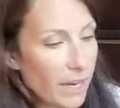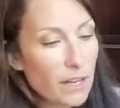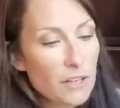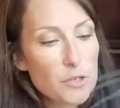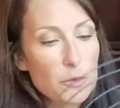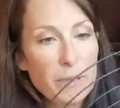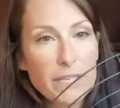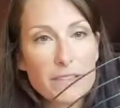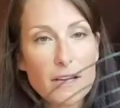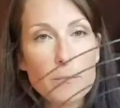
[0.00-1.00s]
also picked
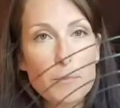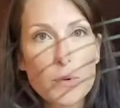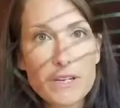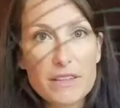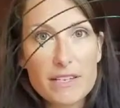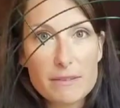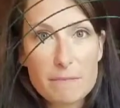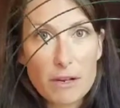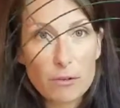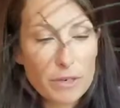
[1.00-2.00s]
up one of these
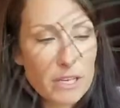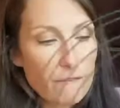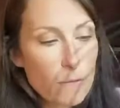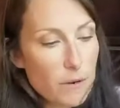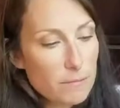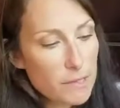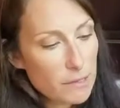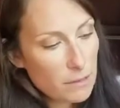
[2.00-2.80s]
metal wreath forms.